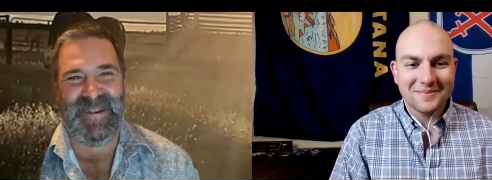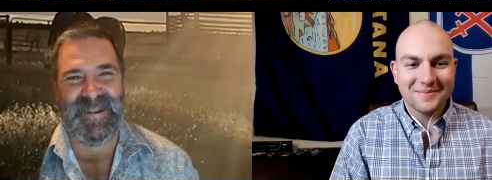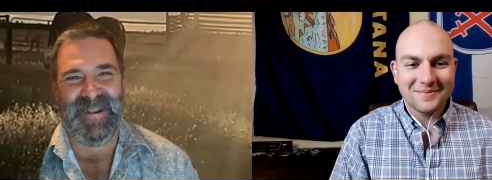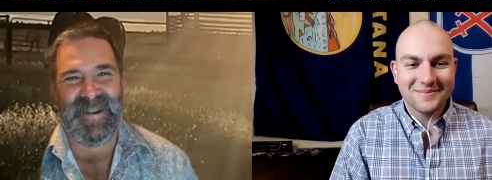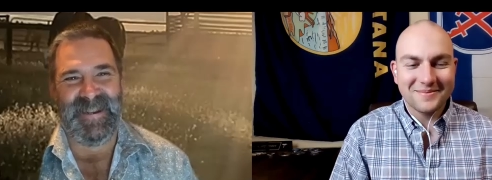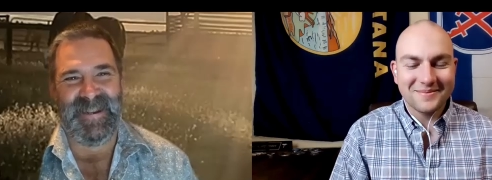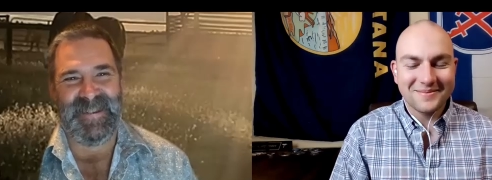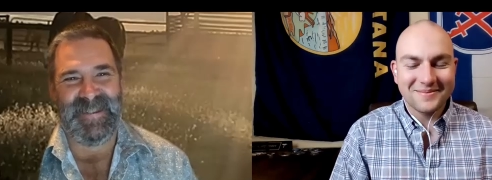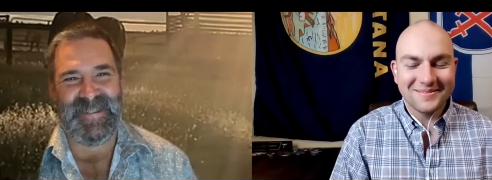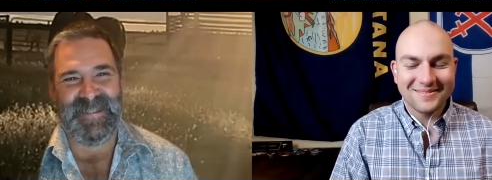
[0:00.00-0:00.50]

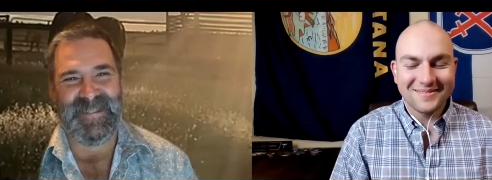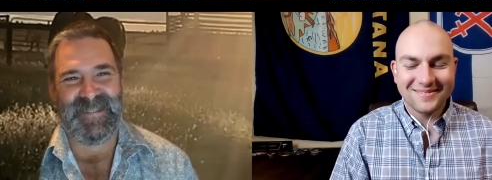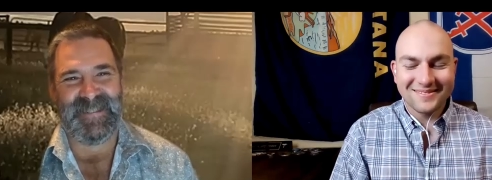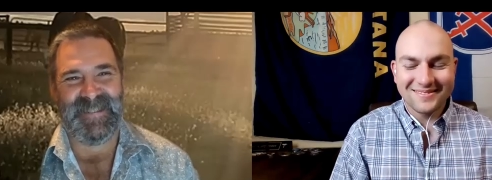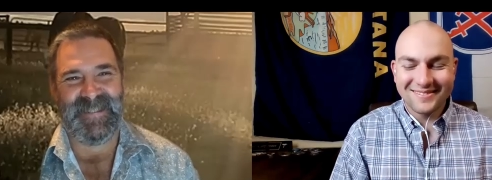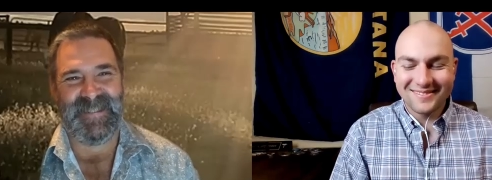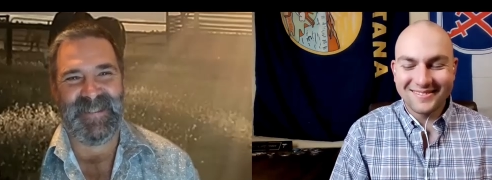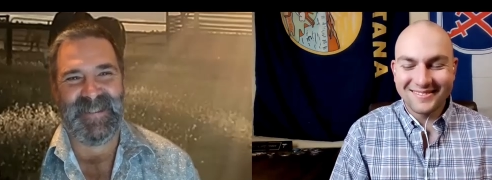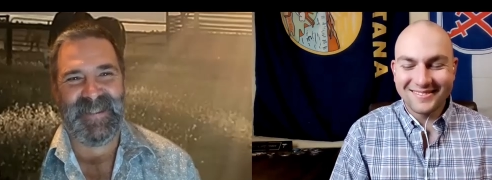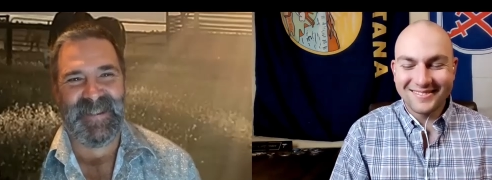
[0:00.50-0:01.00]
Speaker 1: How you
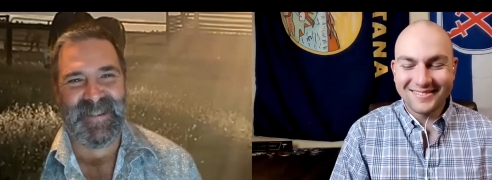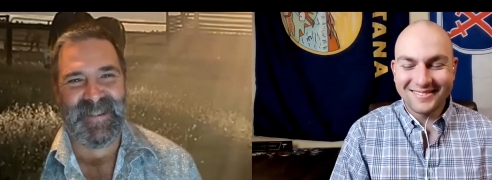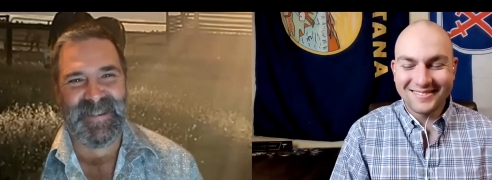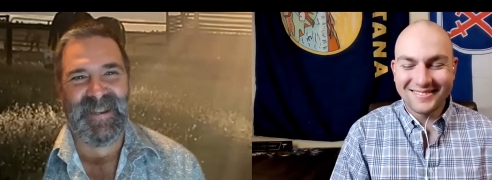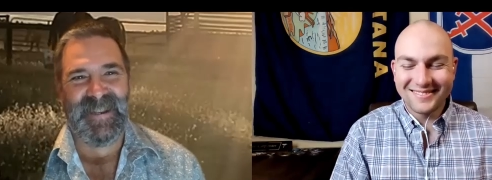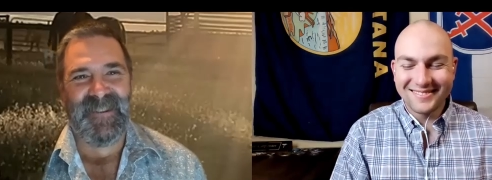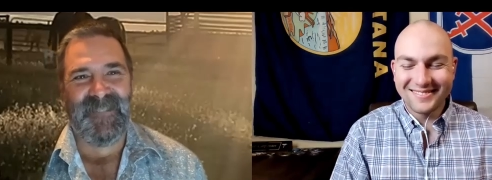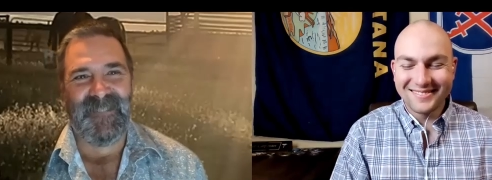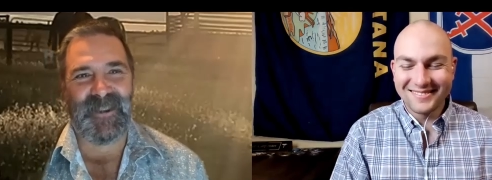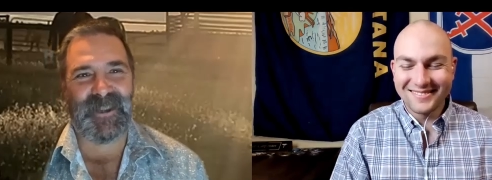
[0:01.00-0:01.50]
doing?
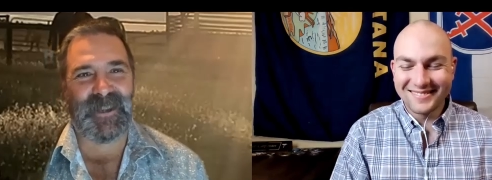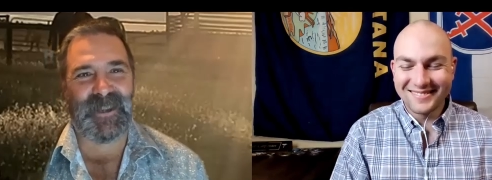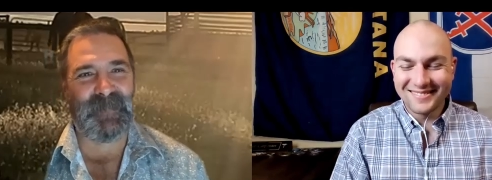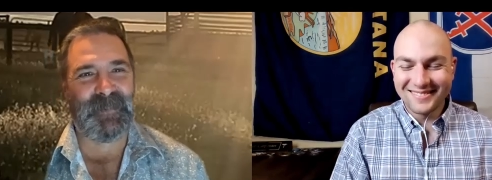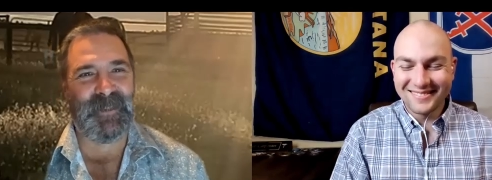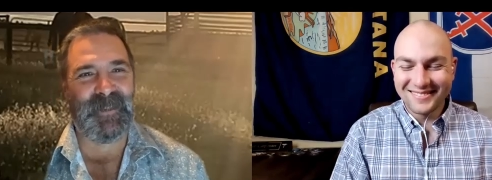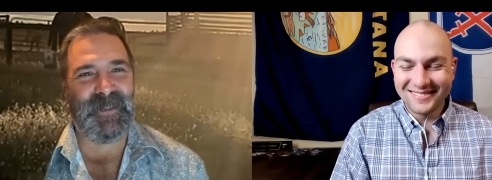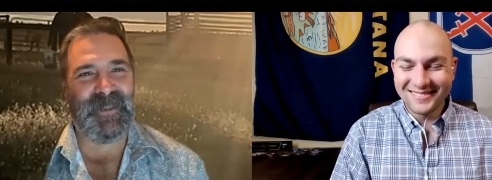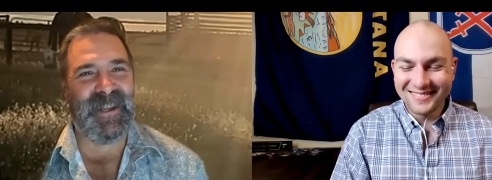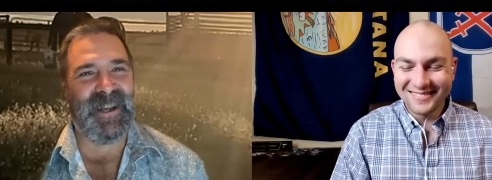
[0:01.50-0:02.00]
Welcome
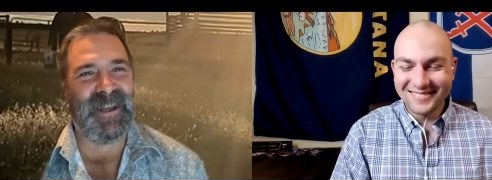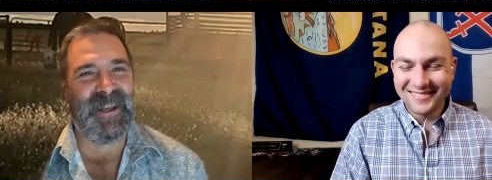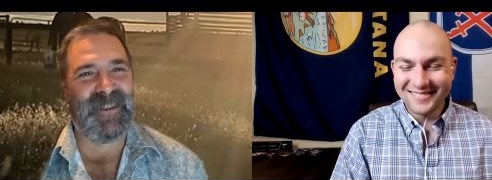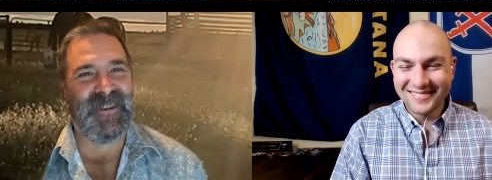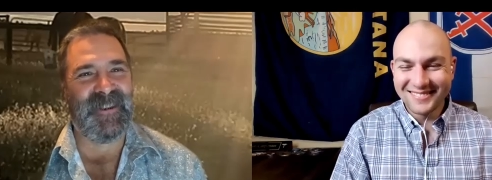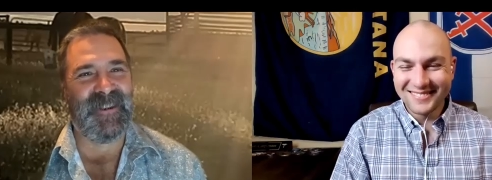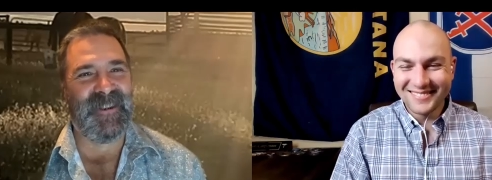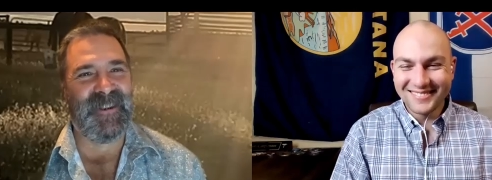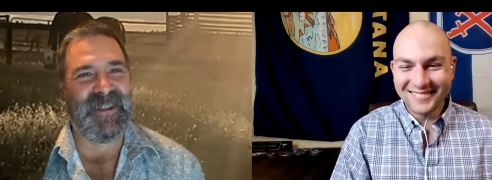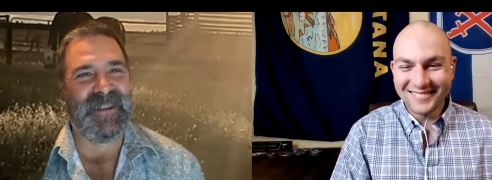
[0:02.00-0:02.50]
to
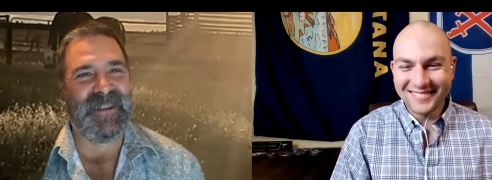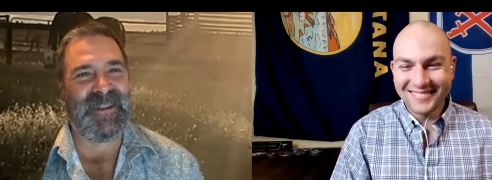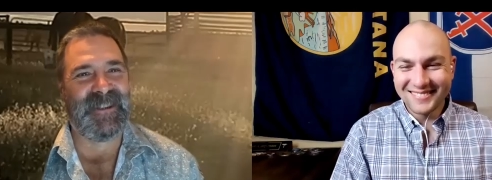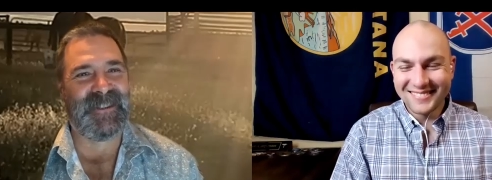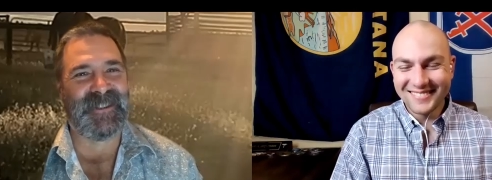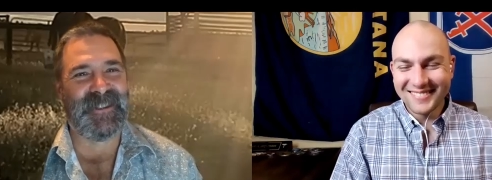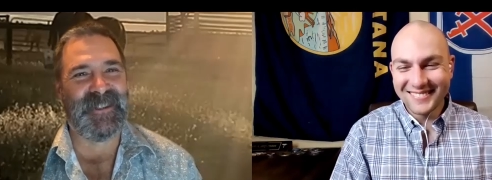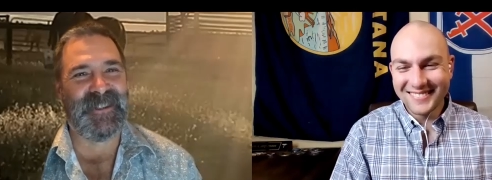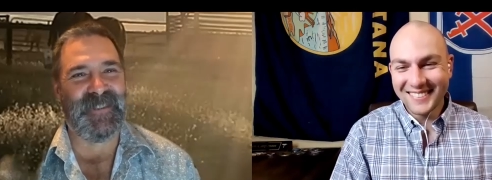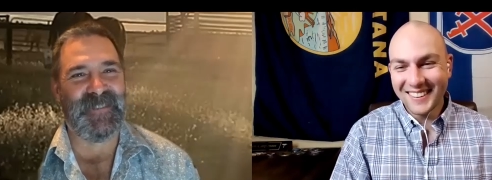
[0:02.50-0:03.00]
another
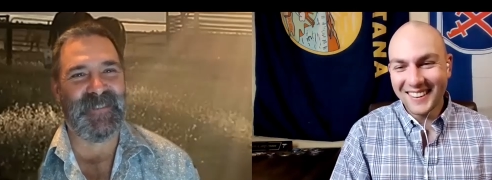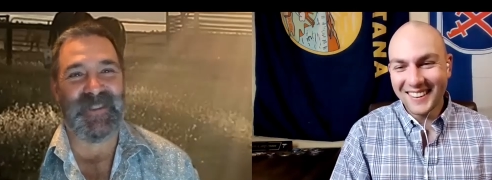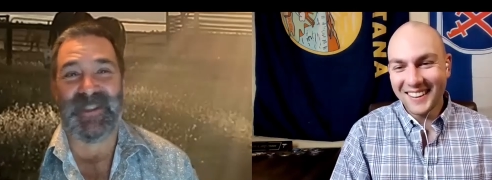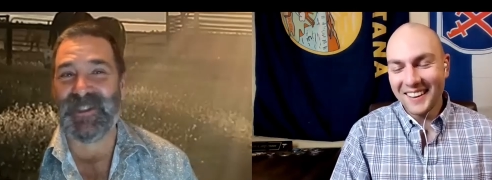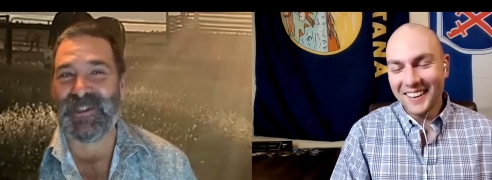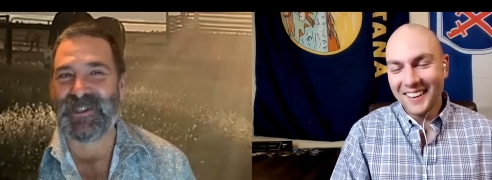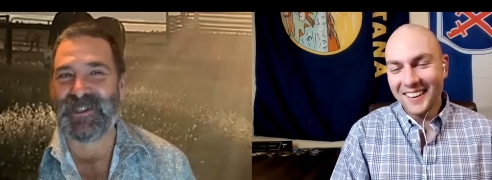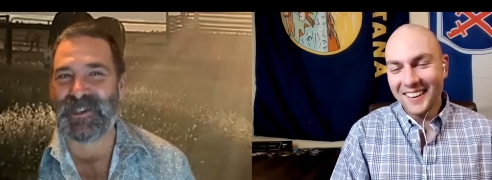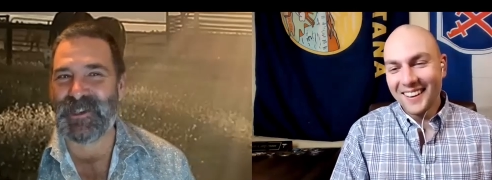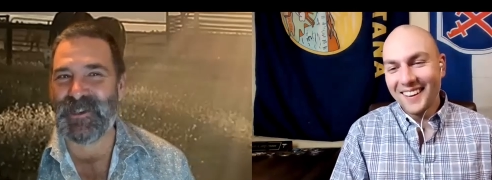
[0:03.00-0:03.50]
edition of In
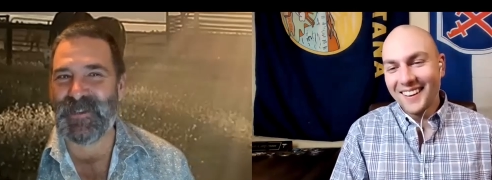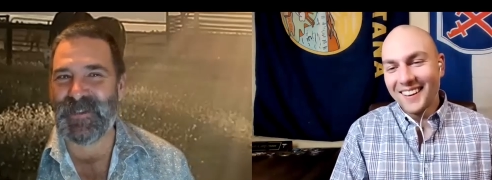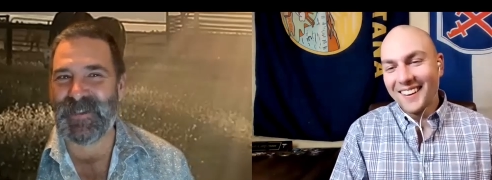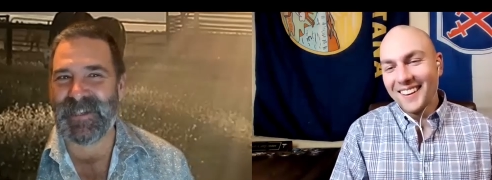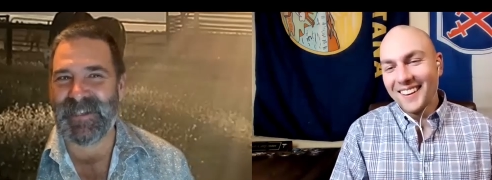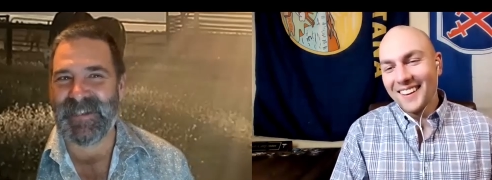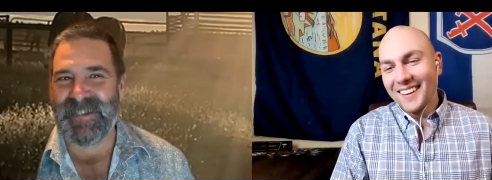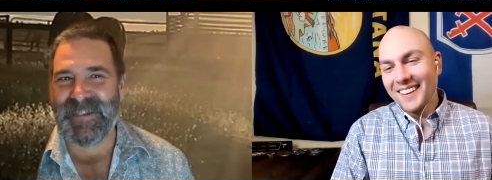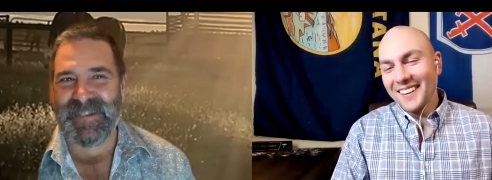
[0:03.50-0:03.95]
the Chute.